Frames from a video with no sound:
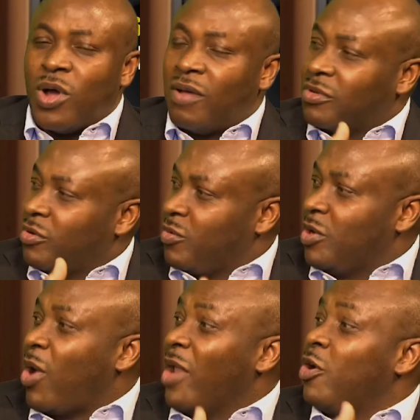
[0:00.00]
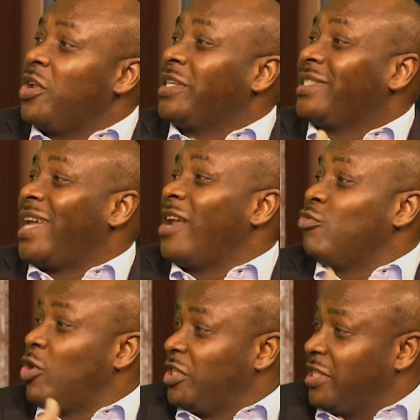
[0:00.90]
who have good and
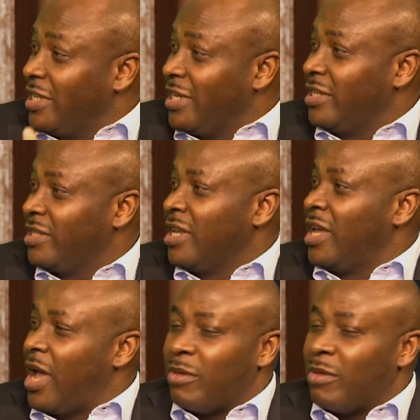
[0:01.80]
understand what it is.